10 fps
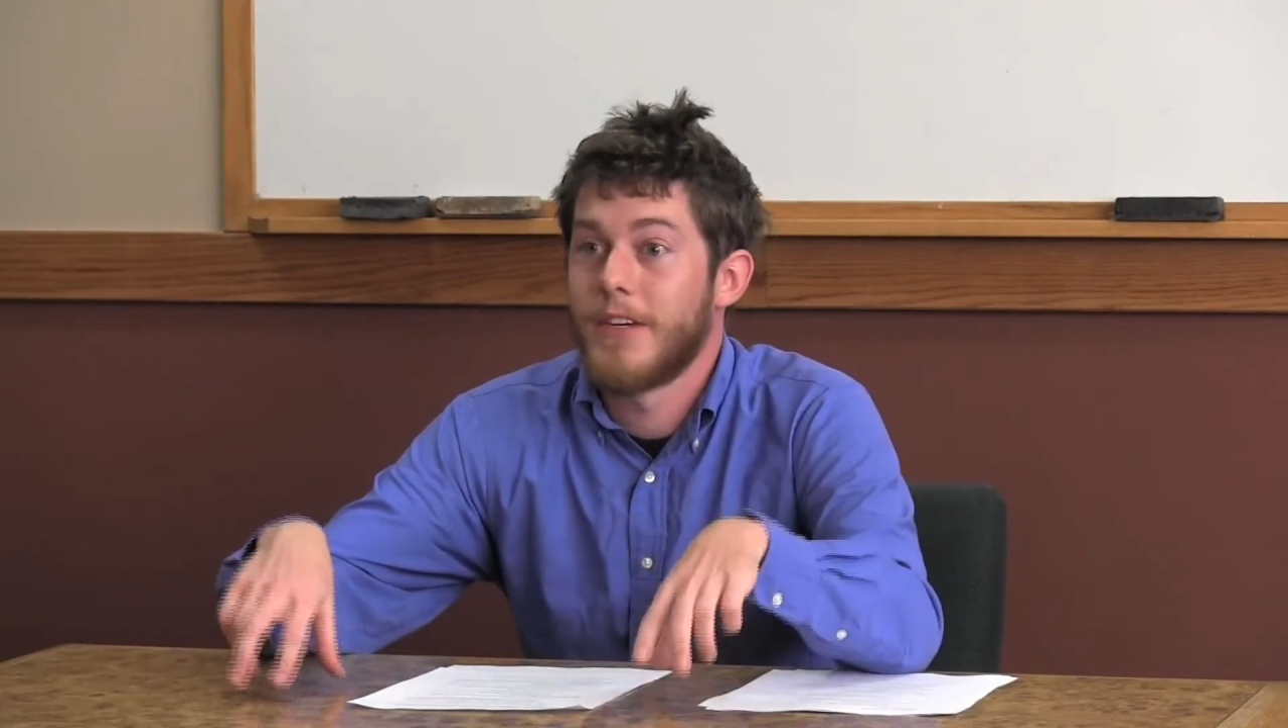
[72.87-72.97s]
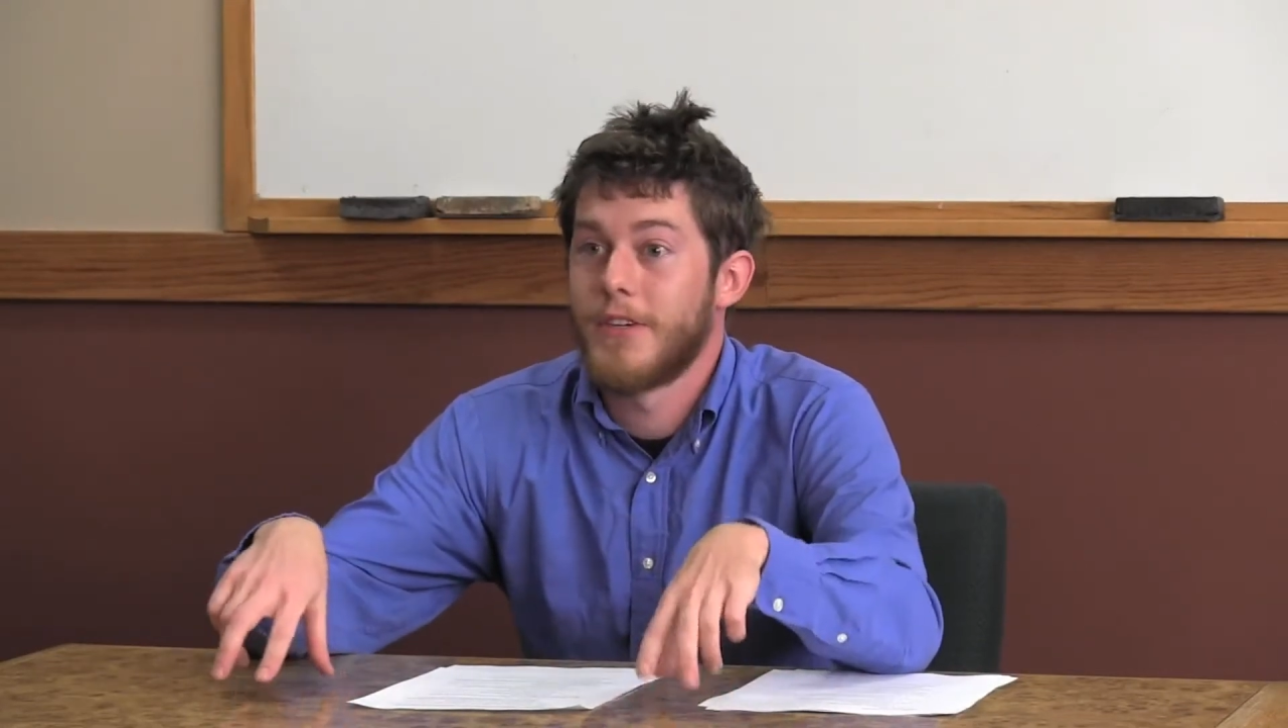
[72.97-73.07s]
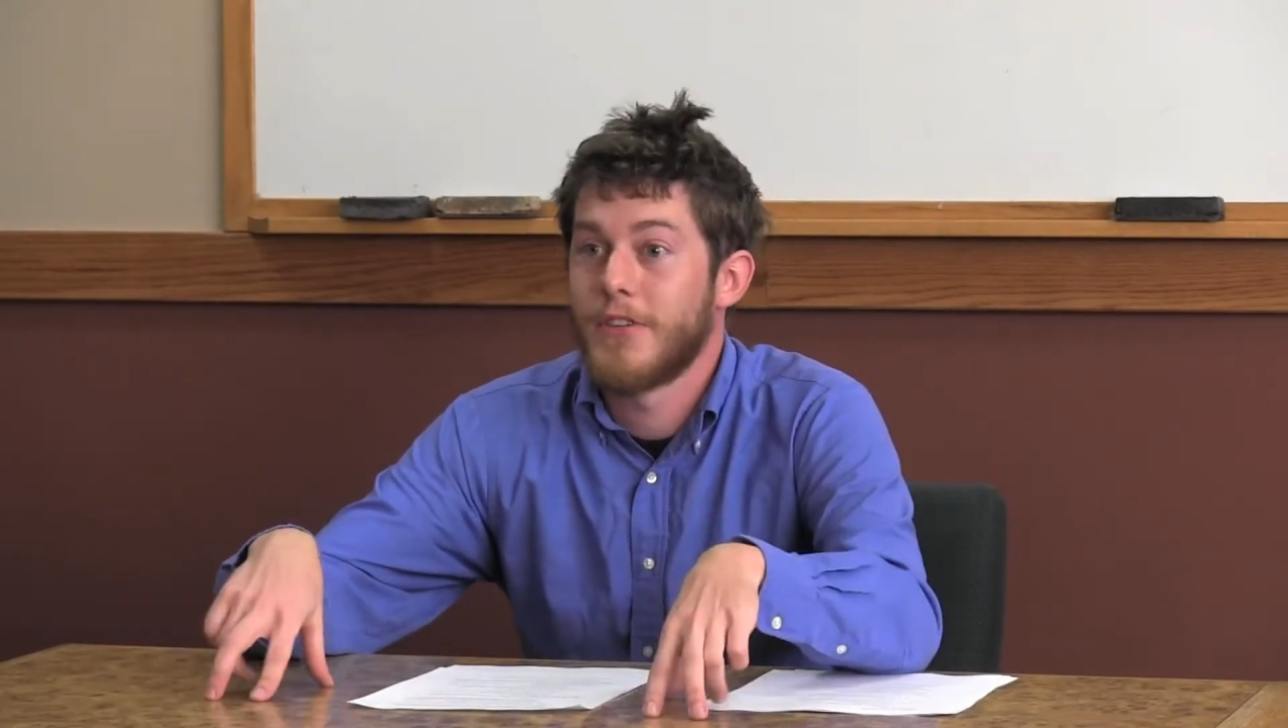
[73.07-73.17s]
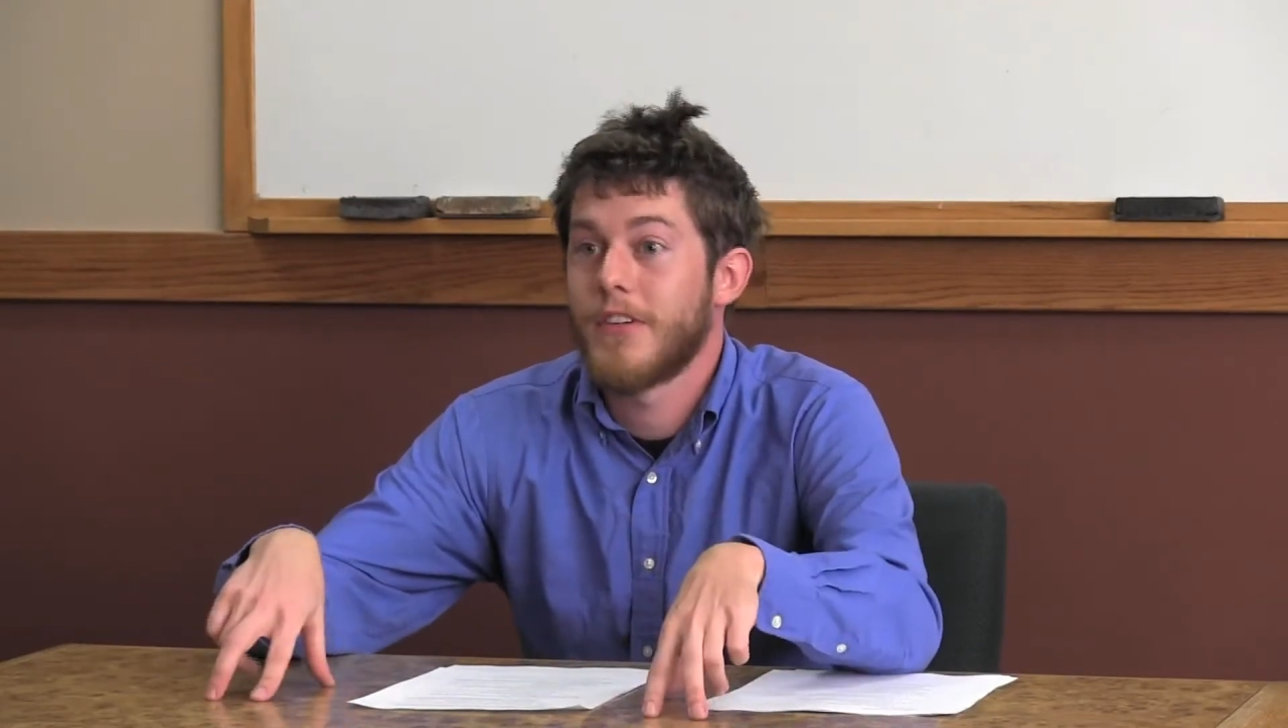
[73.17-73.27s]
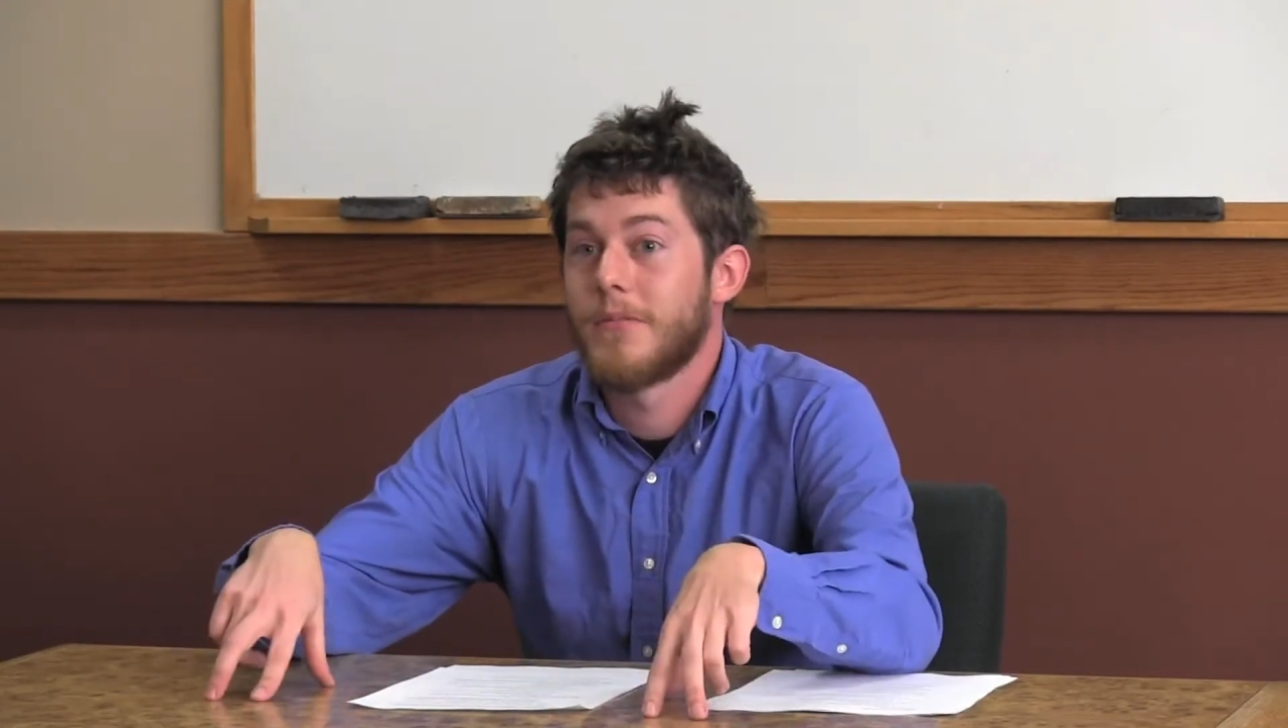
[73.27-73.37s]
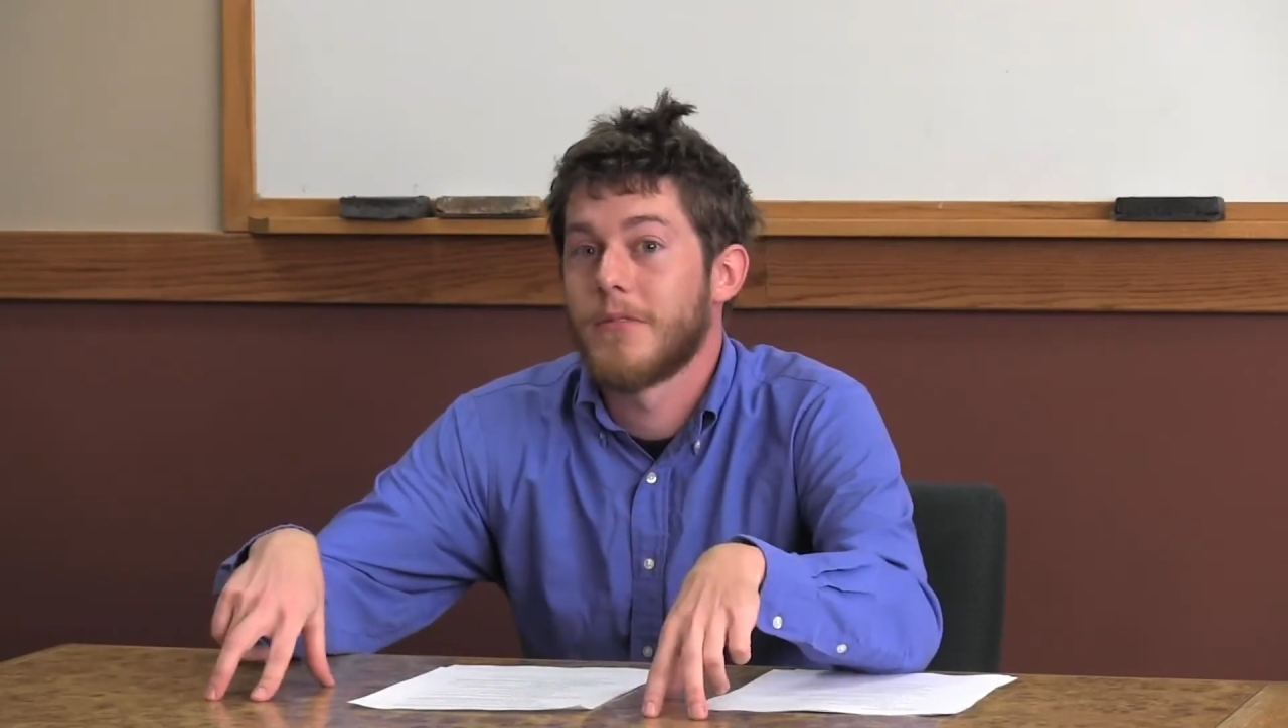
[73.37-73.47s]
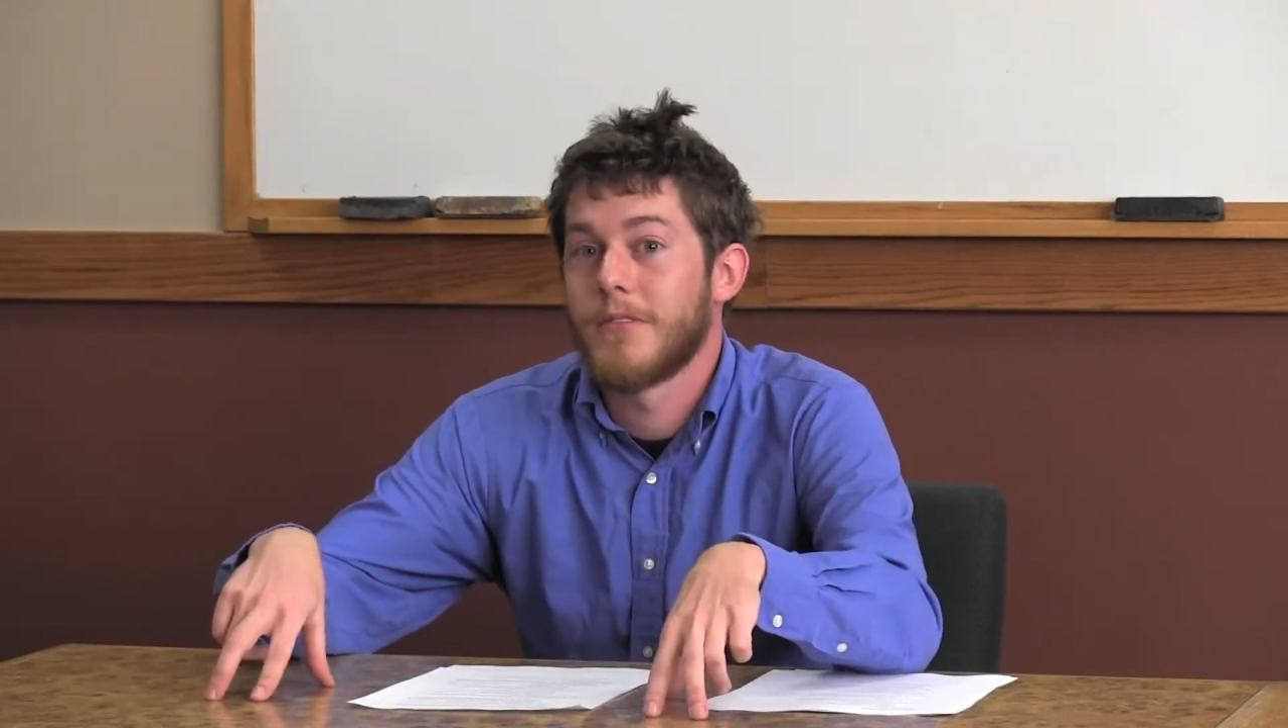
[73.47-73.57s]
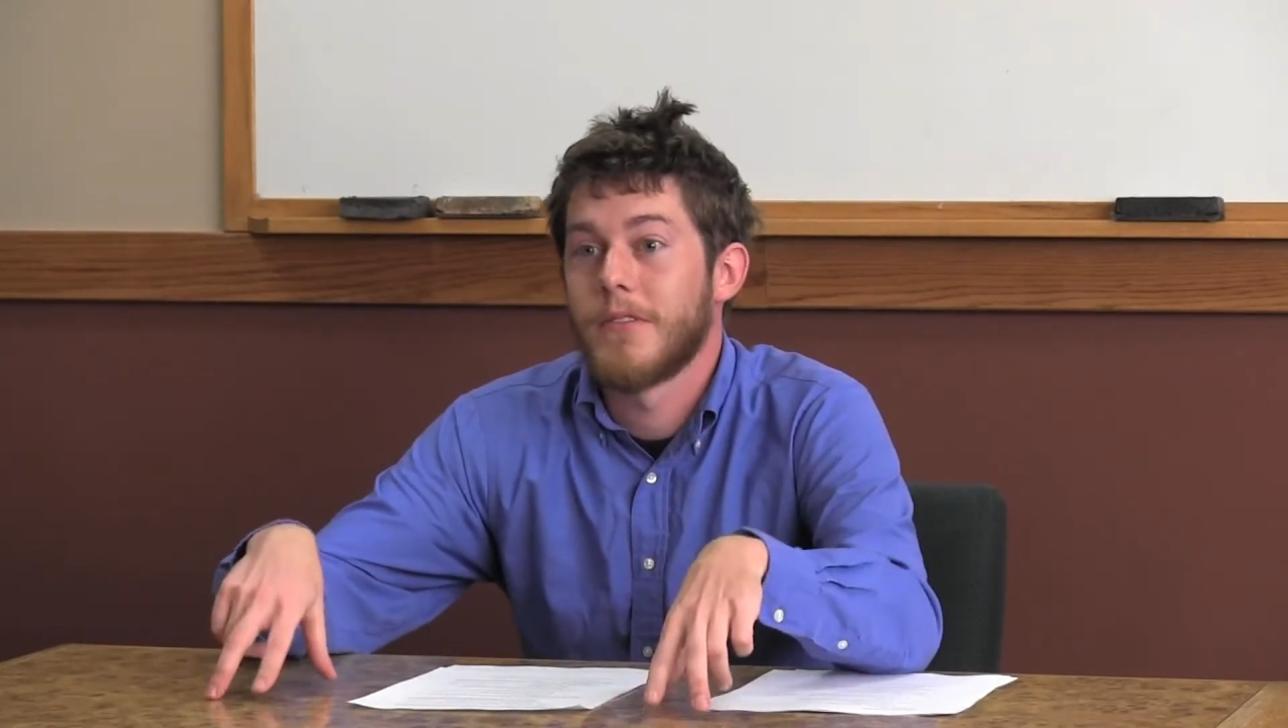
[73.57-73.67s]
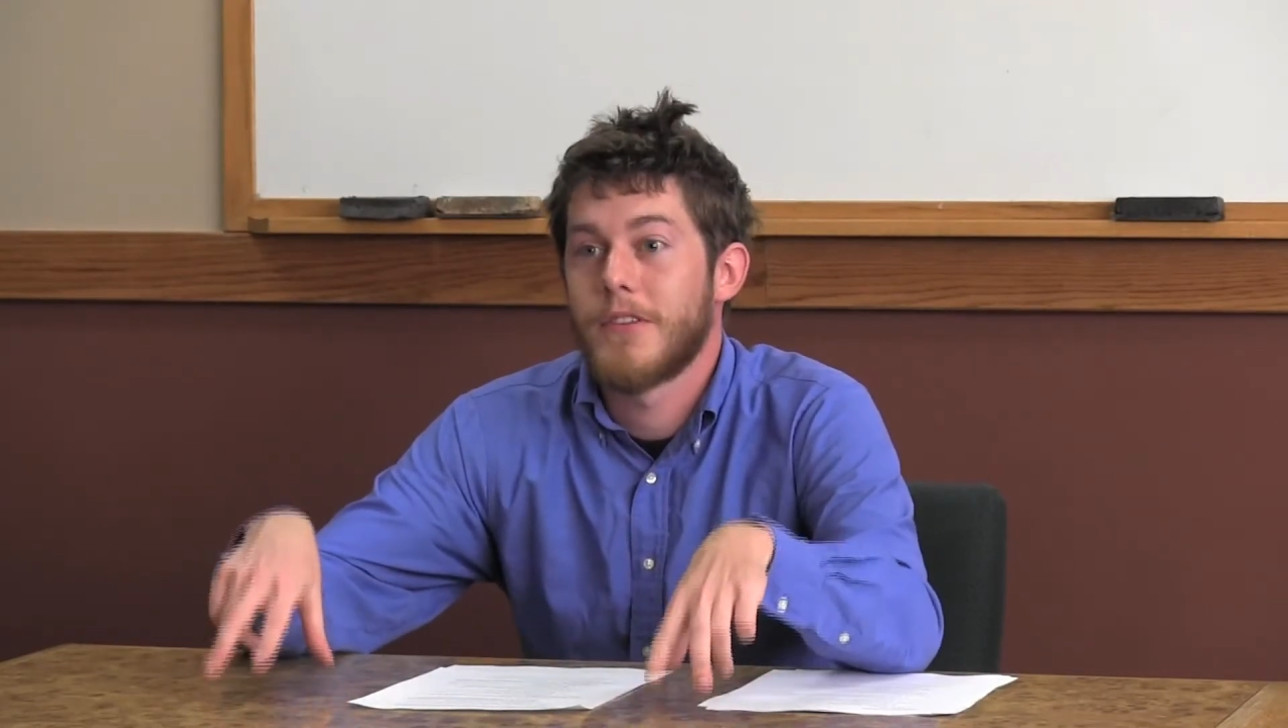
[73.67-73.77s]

enjoyable,